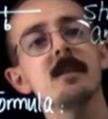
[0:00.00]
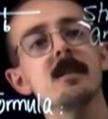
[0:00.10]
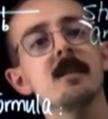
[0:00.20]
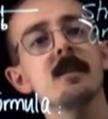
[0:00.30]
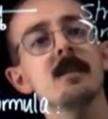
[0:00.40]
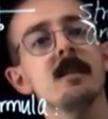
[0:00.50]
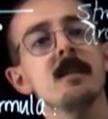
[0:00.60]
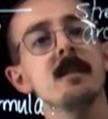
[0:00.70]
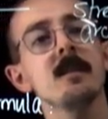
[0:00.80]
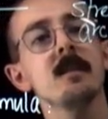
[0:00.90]

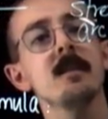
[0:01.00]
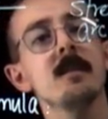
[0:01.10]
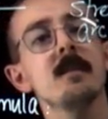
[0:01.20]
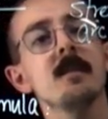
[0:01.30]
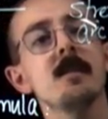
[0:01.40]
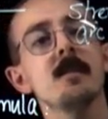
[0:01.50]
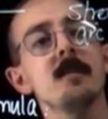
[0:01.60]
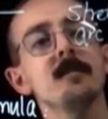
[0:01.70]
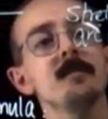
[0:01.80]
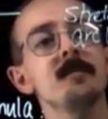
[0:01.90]

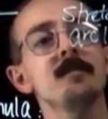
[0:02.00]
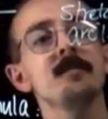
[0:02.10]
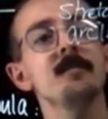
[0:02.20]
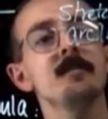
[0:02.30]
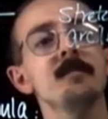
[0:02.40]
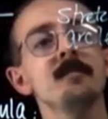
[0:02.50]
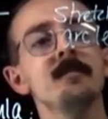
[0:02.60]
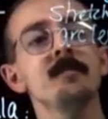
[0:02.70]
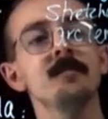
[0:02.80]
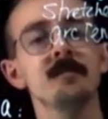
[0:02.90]

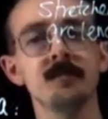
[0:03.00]
(silence)